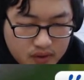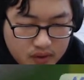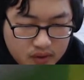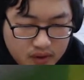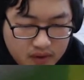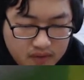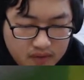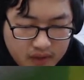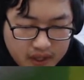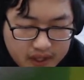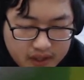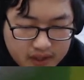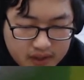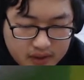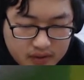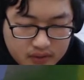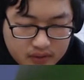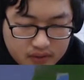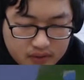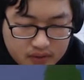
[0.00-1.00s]
Invite
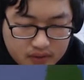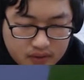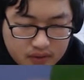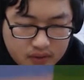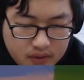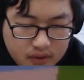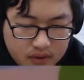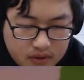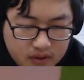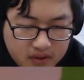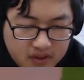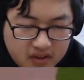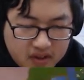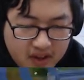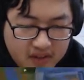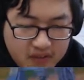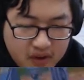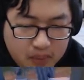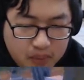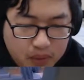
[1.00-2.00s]
in. Let's
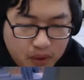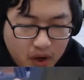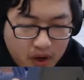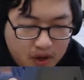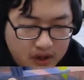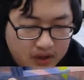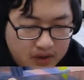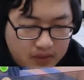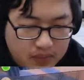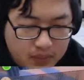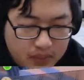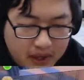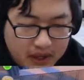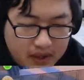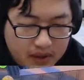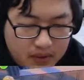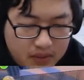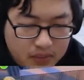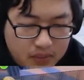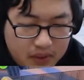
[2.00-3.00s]
have a party.
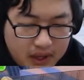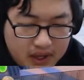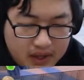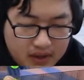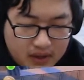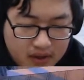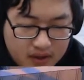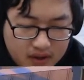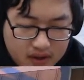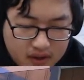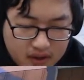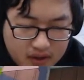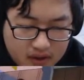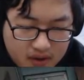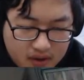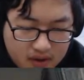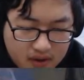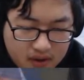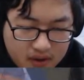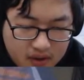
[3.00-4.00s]
My my
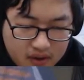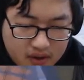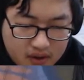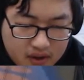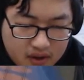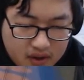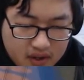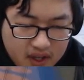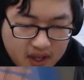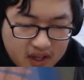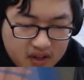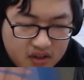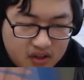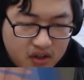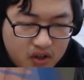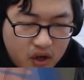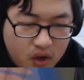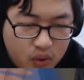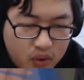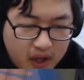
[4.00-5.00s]
kick the
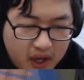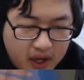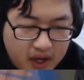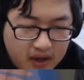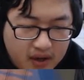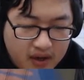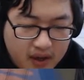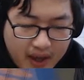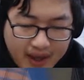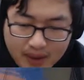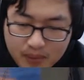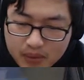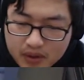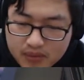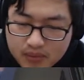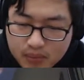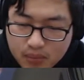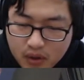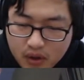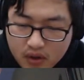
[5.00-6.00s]
cocaine
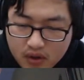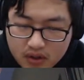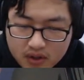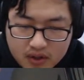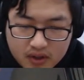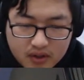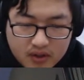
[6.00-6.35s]
habit party.